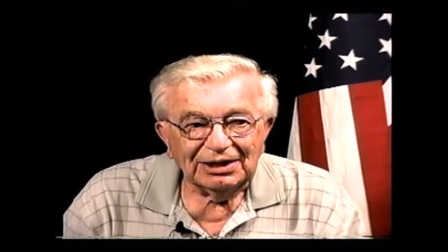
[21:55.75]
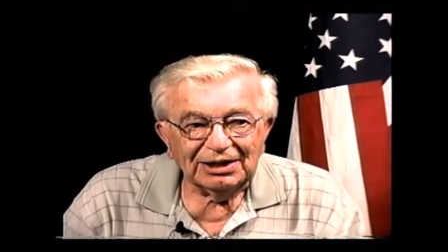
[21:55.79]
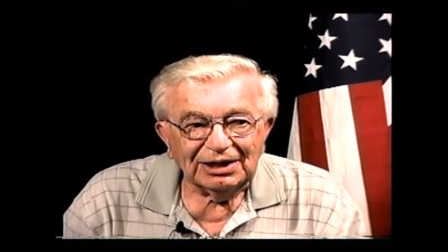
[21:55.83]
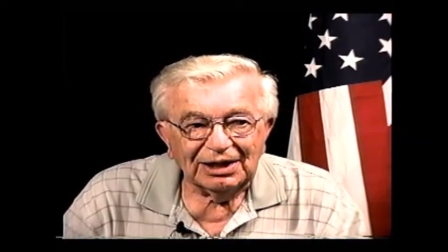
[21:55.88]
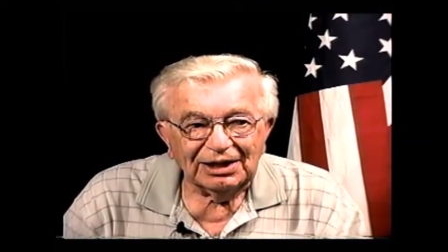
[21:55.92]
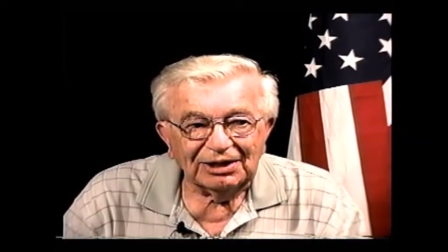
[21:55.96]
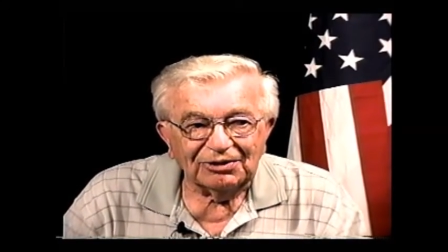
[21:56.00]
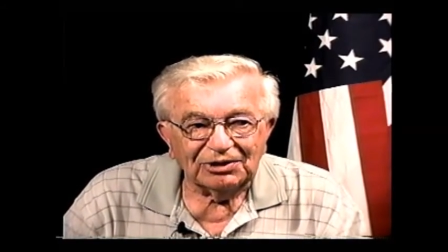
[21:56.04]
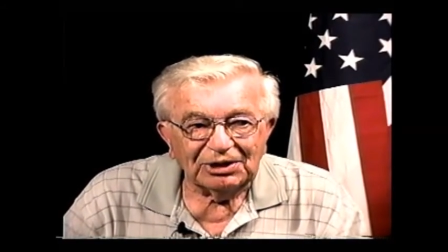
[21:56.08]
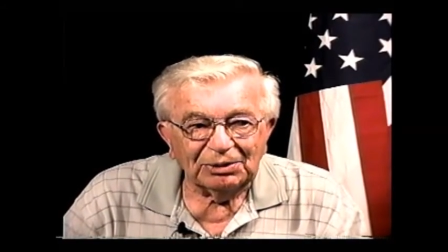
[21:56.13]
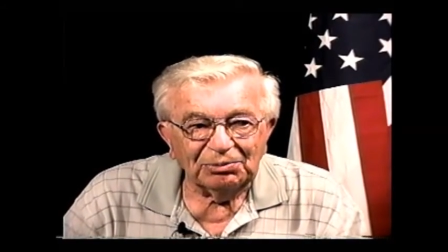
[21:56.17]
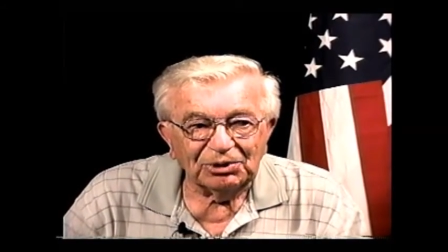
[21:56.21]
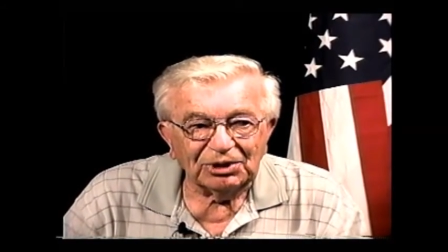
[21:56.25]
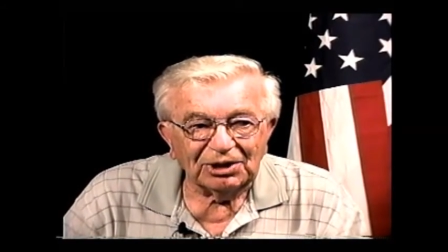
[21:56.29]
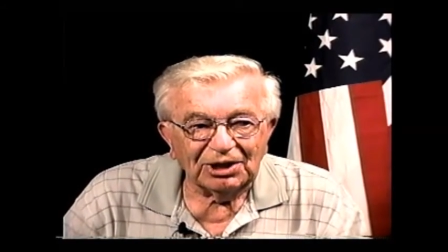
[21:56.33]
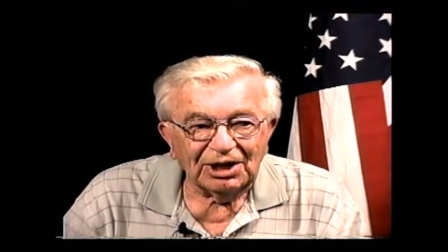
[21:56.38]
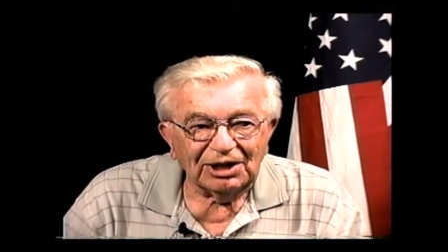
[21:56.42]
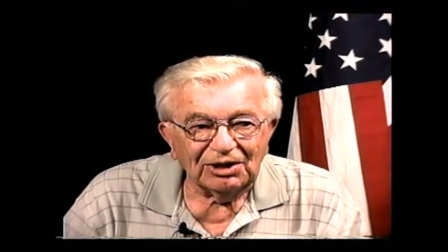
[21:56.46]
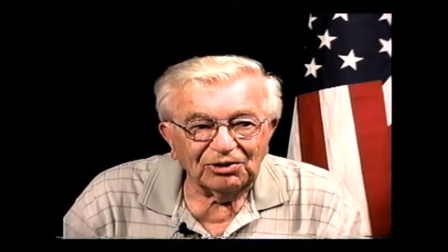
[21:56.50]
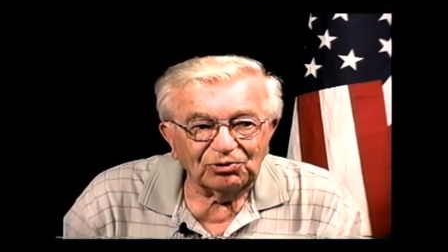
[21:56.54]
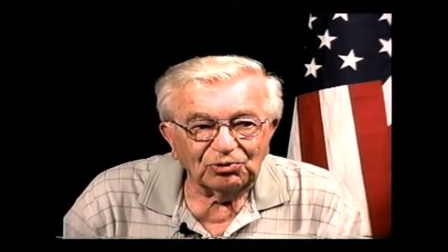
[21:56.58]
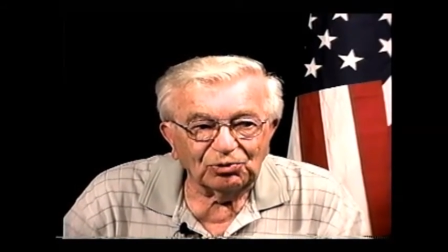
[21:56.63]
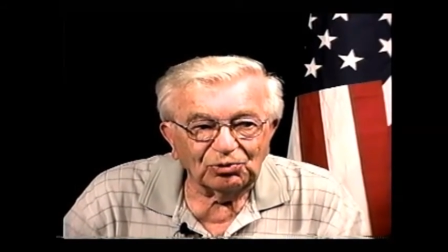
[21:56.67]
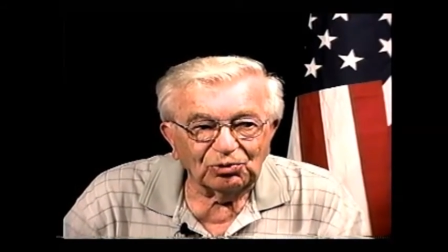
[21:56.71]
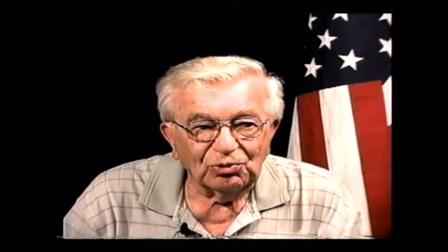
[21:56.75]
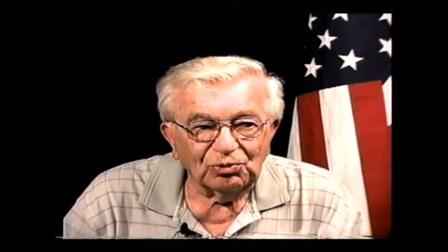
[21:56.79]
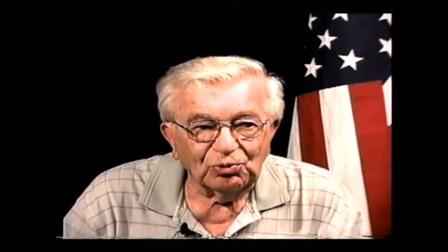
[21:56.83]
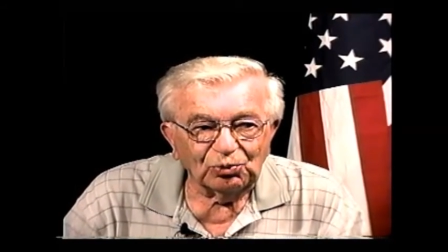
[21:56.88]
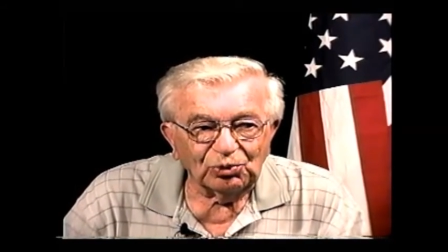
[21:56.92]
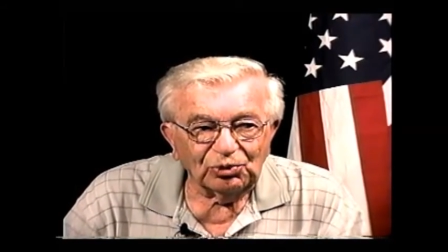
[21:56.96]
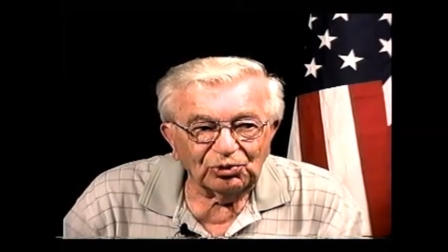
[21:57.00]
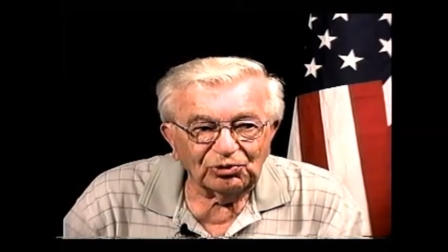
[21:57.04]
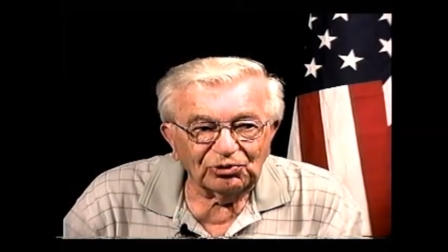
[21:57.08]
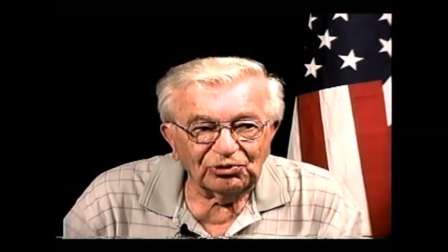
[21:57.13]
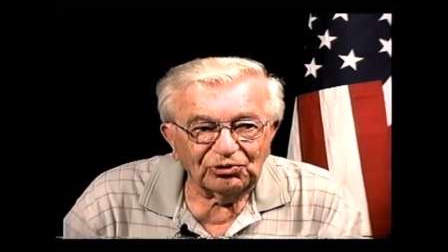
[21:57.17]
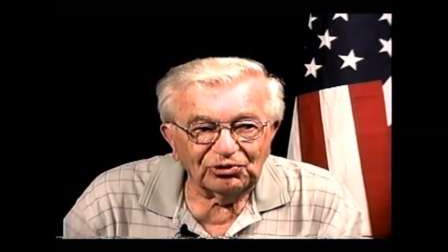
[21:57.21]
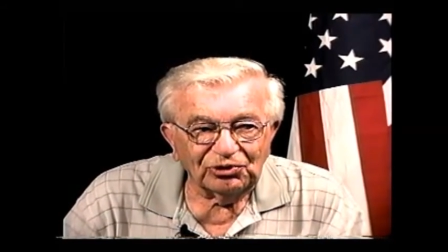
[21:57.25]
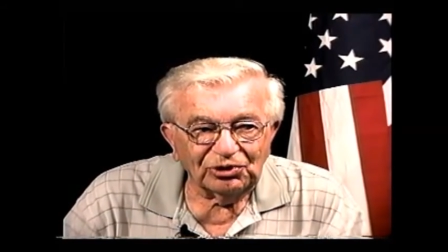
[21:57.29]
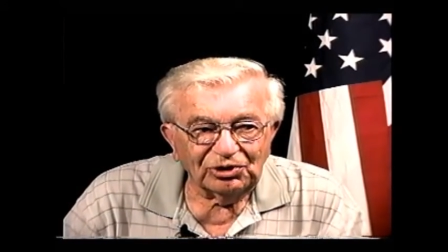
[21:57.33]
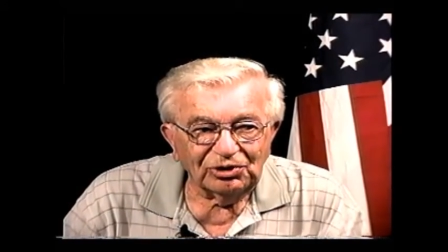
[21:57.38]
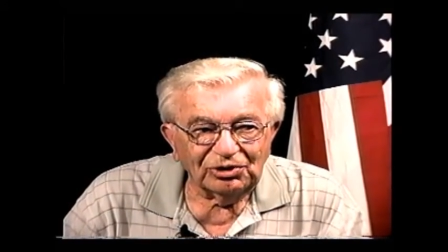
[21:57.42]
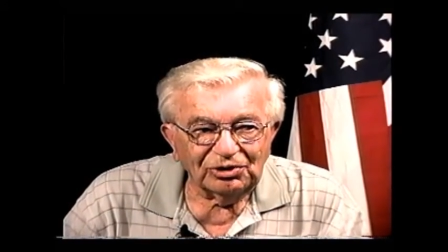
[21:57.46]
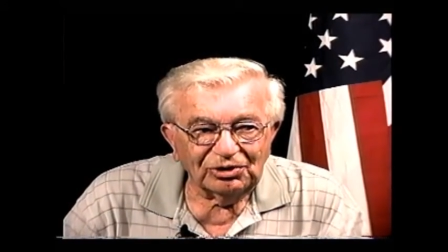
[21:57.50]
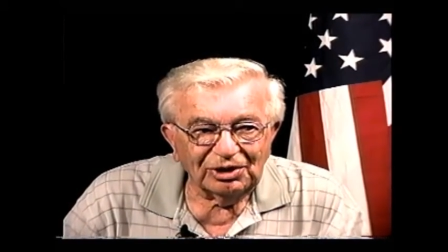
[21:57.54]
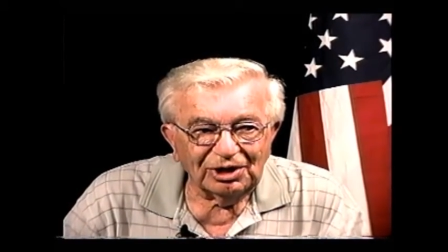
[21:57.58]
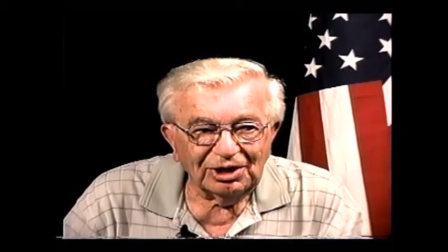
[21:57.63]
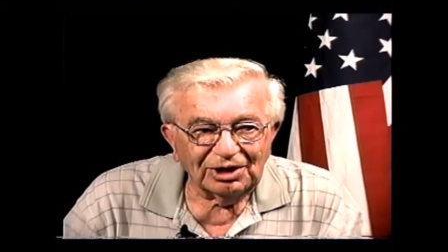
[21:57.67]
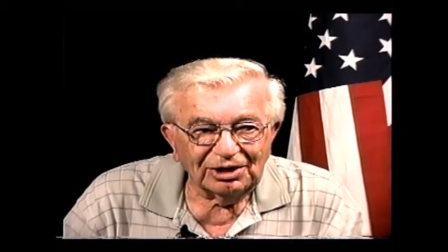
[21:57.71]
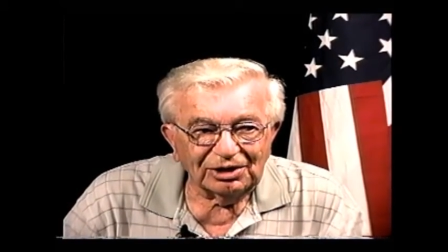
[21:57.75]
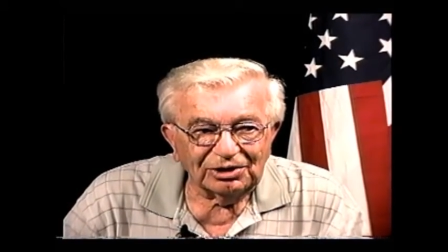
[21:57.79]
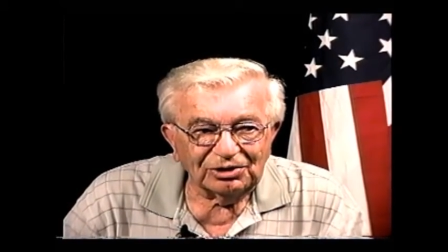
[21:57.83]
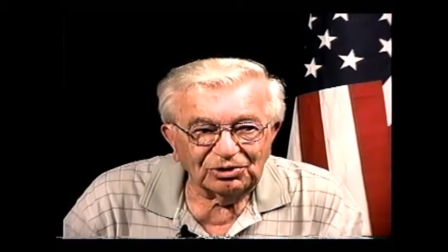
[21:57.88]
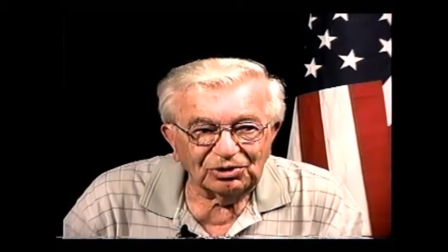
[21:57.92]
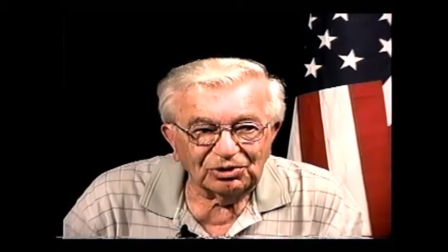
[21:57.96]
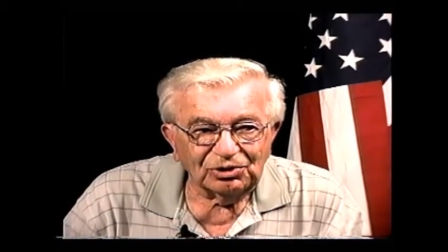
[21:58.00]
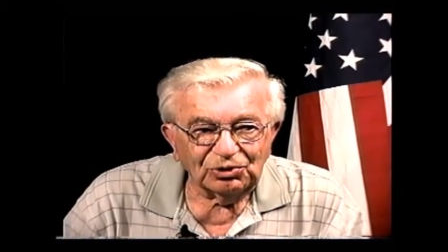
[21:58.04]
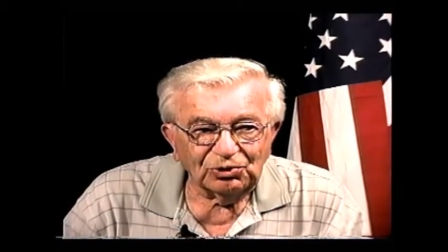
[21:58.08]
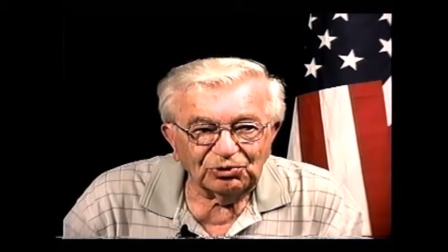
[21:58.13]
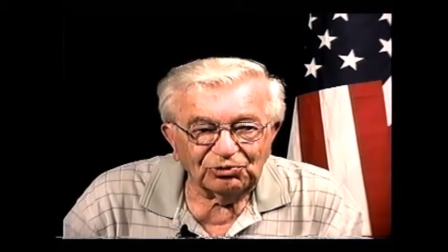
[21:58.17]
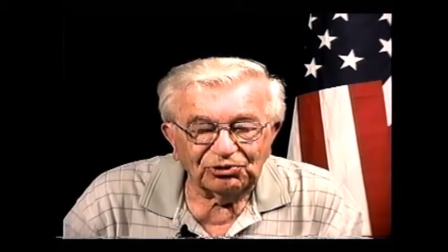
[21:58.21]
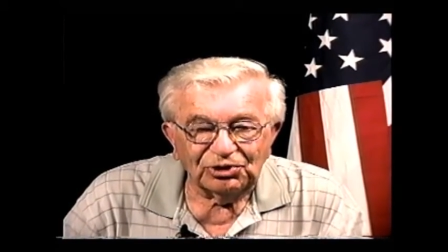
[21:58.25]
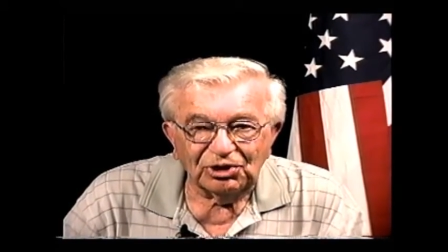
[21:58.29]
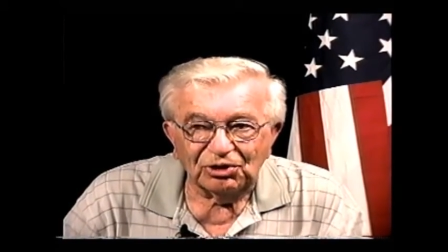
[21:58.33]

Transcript: And some of the guys were used